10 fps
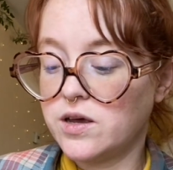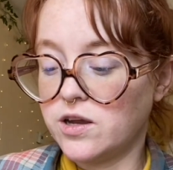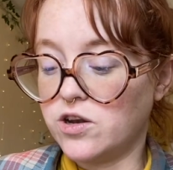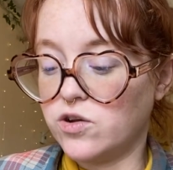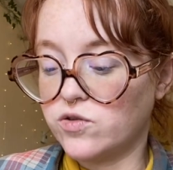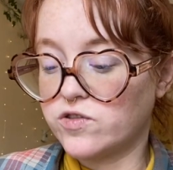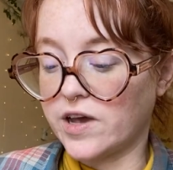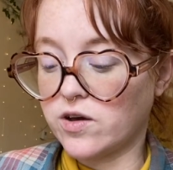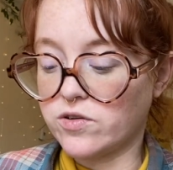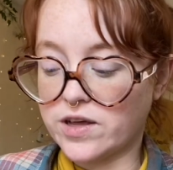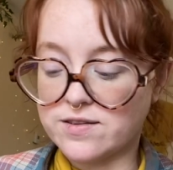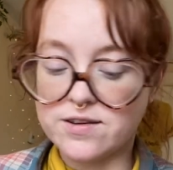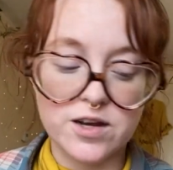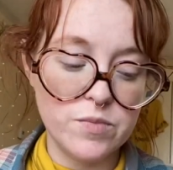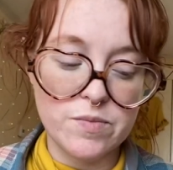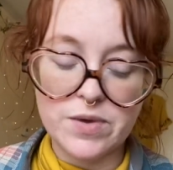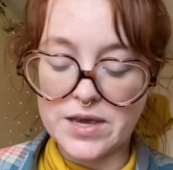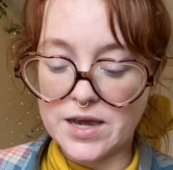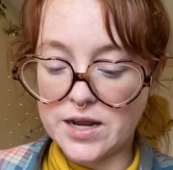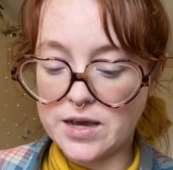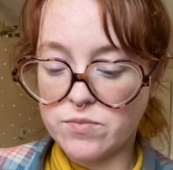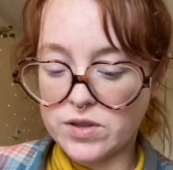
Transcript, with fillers: new cycle that's going to be beginning.